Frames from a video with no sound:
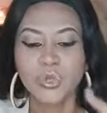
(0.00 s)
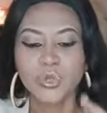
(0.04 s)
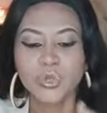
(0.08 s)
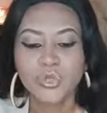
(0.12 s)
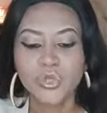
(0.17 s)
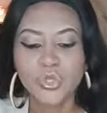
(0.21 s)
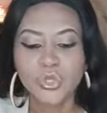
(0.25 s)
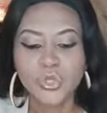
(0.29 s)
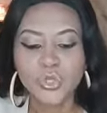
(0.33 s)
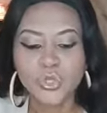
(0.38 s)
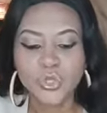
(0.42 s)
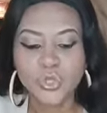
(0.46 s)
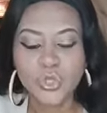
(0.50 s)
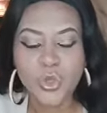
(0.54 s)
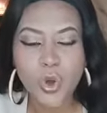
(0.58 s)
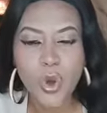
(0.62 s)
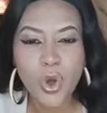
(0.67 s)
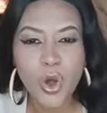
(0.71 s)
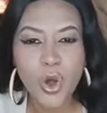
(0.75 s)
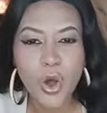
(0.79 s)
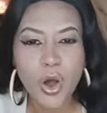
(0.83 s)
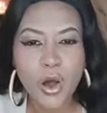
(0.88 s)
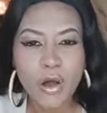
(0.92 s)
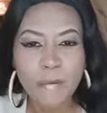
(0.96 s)

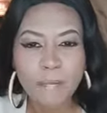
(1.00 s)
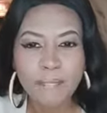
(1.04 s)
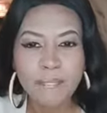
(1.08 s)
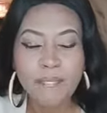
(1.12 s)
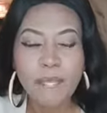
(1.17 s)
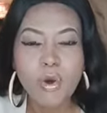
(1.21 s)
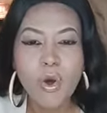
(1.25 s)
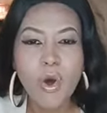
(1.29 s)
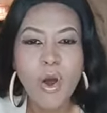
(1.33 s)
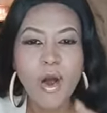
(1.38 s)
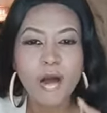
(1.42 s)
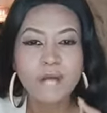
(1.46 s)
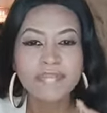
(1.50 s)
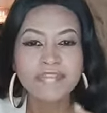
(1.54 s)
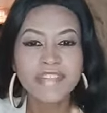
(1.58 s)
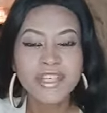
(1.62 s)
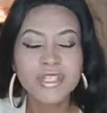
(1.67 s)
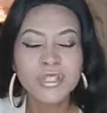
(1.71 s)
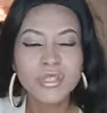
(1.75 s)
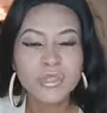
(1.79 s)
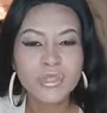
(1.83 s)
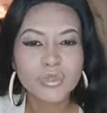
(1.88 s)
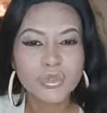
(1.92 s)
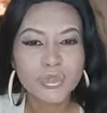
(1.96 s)
Storm, more of the
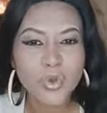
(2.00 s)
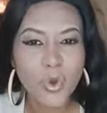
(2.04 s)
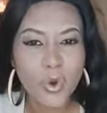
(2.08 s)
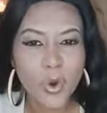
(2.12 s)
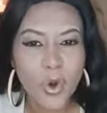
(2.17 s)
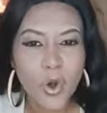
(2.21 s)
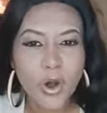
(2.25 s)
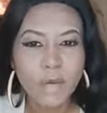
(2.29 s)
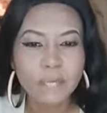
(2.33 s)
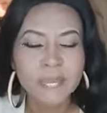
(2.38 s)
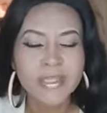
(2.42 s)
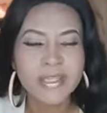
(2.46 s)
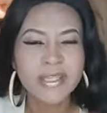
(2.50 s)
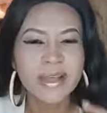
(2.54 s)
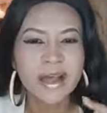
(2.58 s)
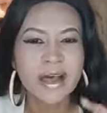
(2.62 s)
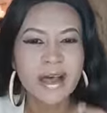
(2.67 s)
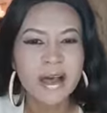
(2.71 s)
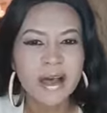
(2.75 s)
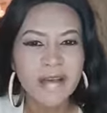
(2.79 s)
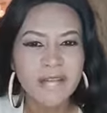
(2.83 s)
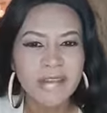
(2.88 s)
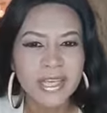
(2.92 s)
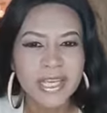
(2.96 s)
storms, the
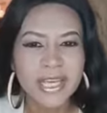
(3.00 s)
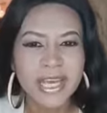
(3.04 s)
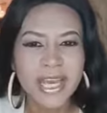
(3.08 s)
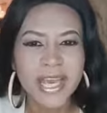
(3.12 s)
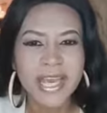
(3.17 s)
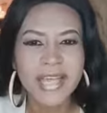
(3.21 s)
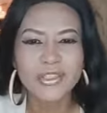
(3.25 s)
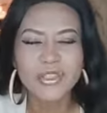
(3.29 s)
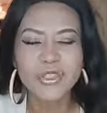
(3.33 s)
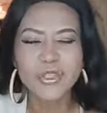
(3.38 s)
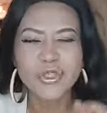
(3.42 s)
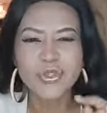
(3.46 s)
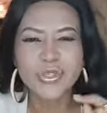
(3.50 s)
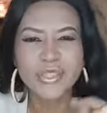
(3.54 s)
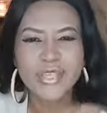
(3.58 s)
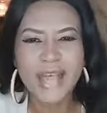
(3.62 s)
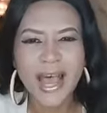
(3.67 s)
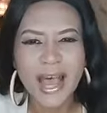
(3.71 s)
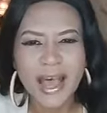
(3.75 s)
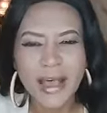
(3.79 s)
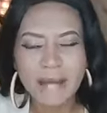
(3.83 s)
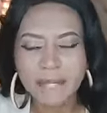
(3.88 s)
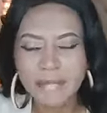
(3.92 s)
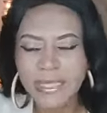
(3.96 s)
hurricanes,
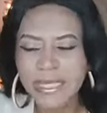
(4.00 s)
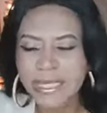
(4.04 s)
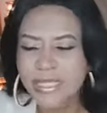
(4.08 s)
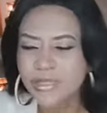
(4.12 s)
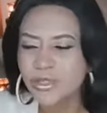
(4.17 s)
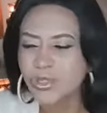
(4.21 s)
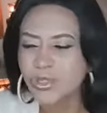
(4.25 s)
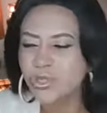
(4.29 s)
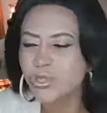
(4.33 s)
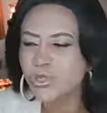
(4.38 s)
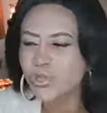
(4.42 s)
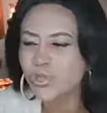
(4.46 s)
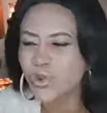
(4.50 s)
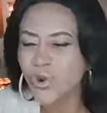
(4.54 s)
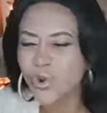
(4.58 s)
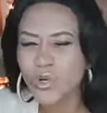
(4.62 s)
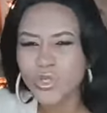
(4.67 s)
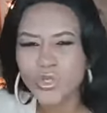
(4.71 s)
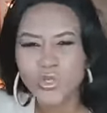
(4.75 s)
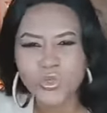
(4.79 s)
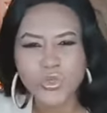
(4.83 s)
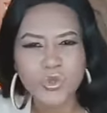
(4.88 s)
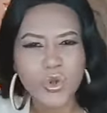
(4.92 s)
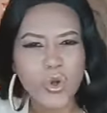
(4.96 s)
tsunamis,
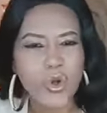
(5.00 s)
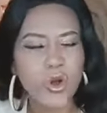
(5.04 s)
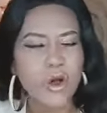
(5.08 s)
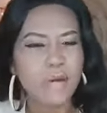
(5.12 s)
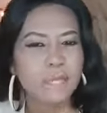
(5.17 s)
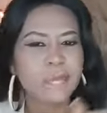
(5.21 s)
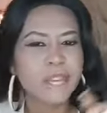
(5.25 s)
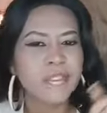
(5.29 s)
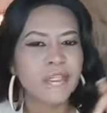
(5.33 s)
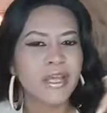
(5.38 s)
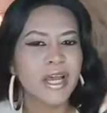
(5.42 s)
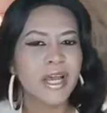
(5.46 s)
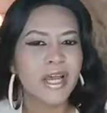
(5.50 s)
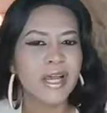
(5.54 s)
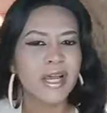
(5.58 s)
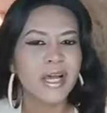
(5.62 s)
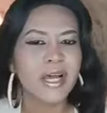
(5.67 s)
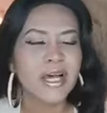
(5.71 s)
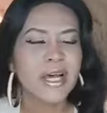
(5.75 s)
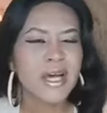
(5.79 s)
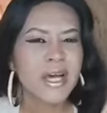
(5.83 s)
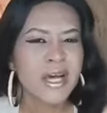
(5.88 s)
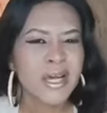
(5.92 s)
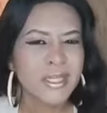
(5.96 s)
snowstorms,
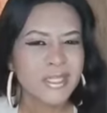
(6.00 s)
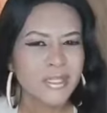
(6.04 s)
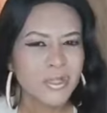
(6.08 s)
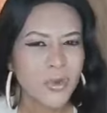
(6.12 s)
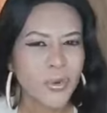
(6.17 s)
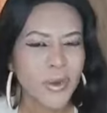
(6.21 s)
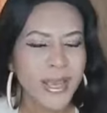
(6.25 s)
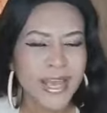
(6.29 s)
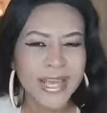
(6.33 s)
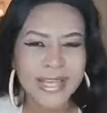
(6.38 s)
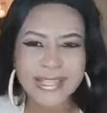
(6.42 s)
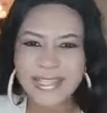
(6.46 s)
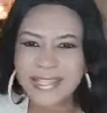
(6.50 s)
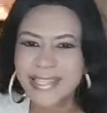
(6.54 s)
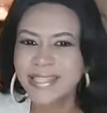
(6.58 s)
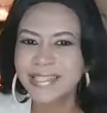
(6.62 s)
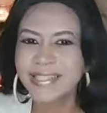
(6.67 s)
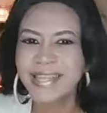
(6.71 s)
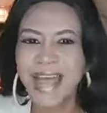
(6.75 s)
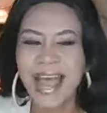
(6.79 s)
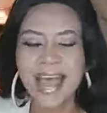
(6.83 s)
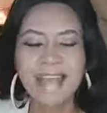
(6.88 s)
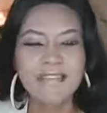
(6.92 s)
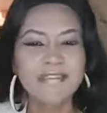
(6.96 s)
earthquakes
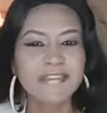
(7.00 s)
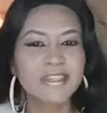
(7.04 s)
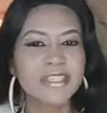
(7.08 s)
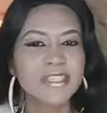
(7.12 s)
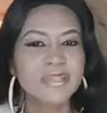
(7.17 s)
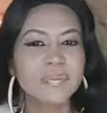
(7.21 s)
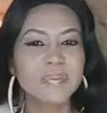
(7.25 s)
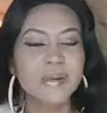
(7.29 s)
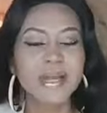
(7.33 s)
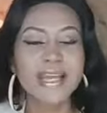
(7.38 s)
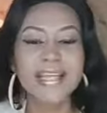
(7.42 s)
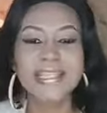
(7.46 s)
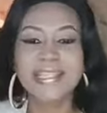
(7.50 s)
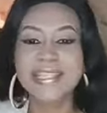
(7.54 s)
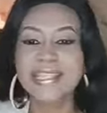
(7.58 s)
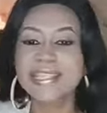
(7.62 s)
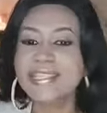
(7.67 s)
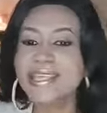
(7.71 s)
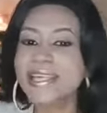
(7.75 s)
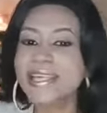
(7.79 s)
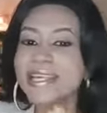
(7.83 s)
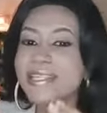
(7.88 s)
in diverse places.